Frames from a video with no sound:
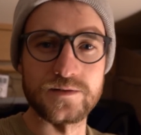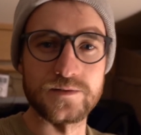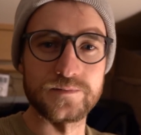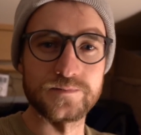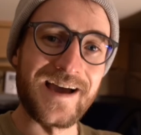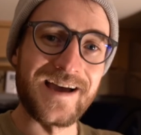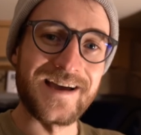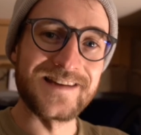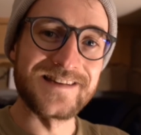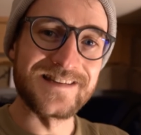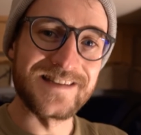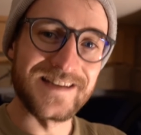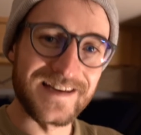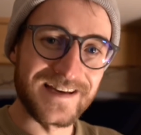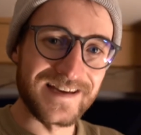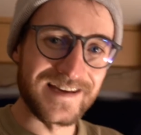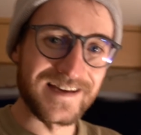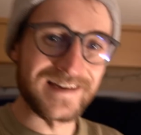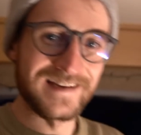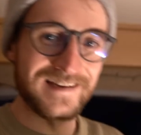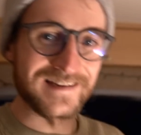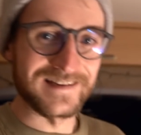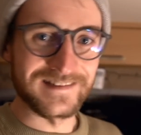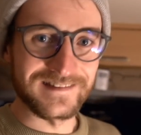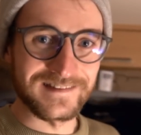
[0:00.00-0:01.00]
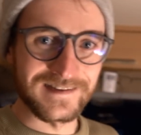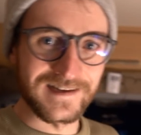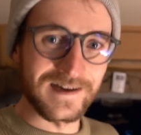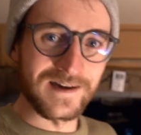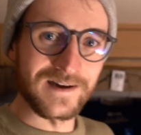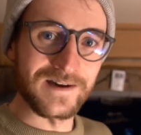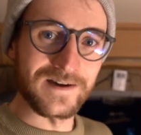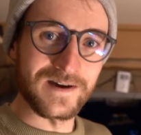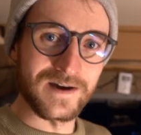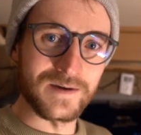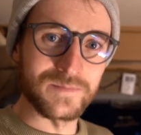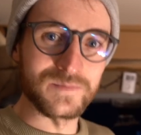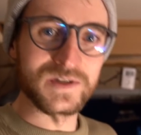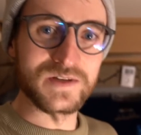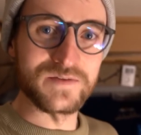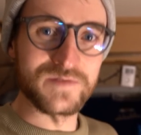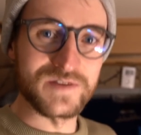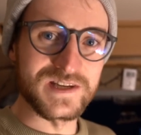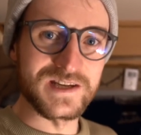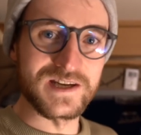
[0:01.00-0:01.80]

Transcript: And yeah, I'm leaving